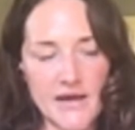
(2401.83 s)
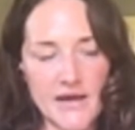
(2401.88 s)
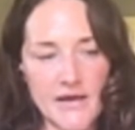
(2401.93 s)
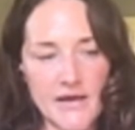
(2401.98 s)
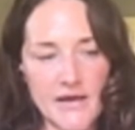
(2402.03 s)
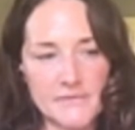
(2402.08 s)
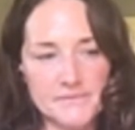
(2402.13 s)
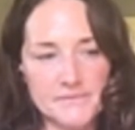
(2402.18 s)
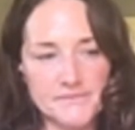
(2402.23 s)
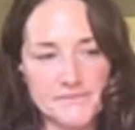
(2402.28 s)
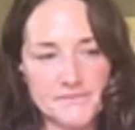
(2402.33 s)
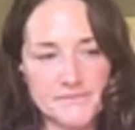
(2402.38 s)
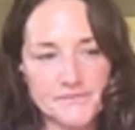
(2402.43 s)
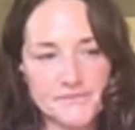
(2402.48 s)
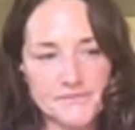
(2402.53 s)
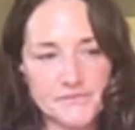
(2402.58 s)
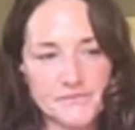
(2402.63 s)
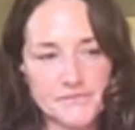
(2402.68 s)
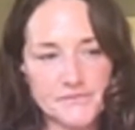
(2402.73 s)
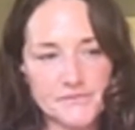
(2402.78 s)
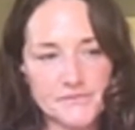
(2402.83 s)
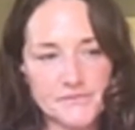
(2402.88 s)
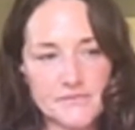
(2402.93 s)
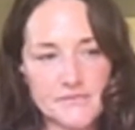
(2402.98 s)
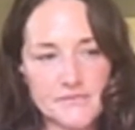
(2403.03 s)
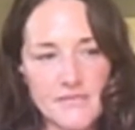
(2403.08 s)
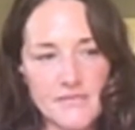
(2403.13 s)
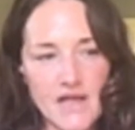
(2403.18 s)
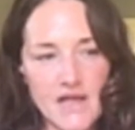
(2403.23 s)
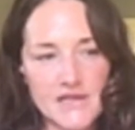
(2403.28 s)
Um,
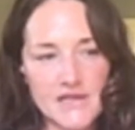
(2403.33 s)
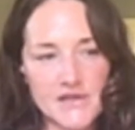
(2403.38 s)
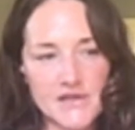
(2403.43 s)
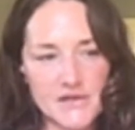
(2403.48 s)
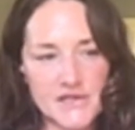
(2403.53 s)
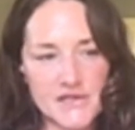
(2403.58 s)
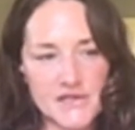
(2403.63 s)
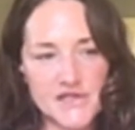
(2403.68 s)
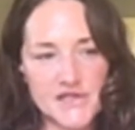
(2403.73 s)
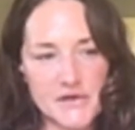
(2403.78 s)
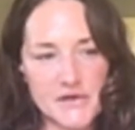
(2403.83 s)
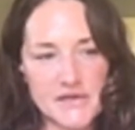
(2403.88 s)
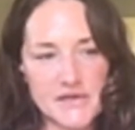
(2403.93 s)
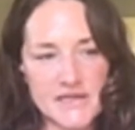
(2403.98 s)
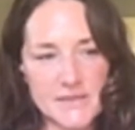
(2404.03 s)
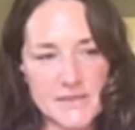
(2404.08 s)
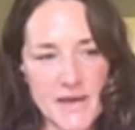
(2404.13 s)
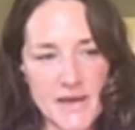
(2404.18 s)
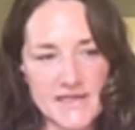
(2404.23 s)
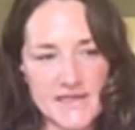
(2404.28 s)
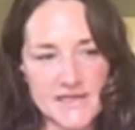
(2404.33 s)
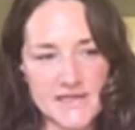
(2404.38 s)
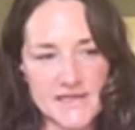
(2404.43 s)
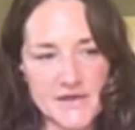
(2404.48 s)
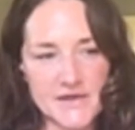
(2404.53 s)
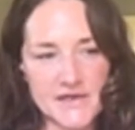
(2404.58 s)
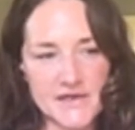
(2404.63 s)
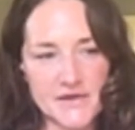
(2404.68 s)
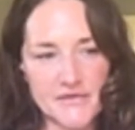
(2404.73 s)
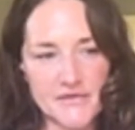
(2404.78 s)
Dr. Joe Dispenza, I
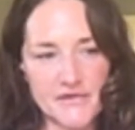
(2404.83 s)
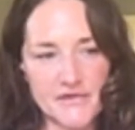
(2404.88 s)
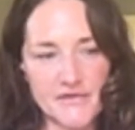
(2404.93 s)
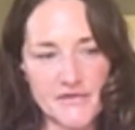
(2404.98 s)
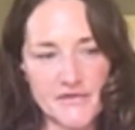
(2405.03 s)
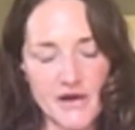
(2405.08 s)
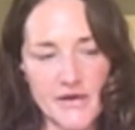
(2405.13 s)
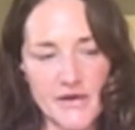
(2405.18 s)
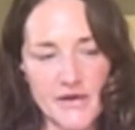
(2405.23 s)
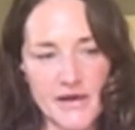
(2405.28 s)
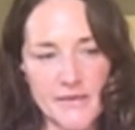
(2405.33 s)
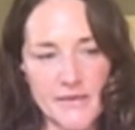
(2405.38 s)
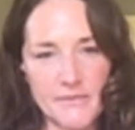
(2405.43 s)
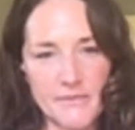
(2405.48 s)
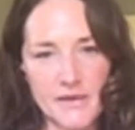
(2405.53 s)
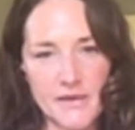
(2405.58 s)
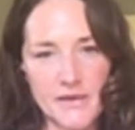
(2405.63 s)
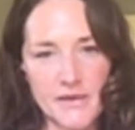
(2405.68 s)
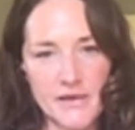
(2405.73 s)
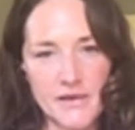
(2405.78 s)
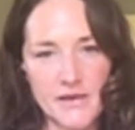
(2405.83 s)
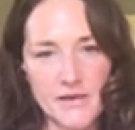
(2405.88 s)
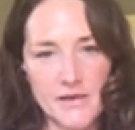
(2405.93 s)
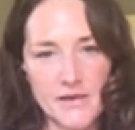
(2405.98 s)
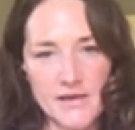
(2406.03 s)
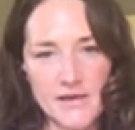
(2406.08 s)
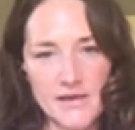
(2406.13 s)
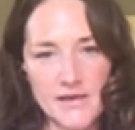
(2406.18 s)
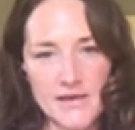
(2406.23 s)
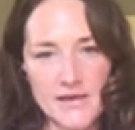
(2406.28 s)
don't know if you follow him I do.